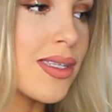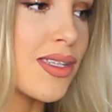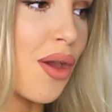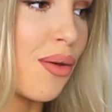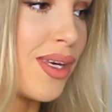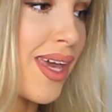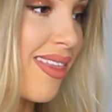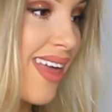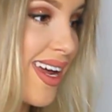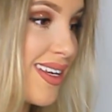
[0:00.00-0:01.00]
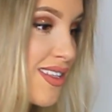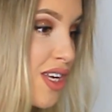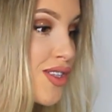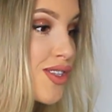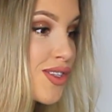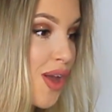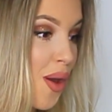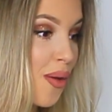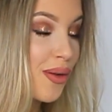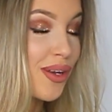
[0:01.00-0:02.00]
So yeah, that is
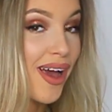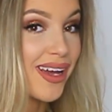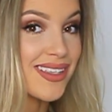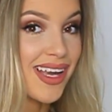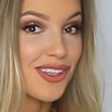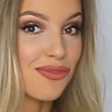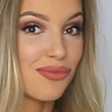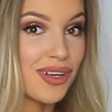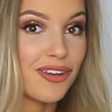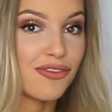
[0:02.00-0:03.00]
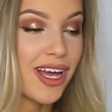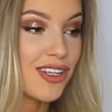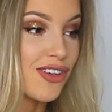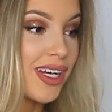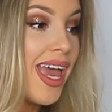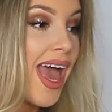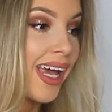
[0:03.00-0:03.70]
so nice and it's really flattering.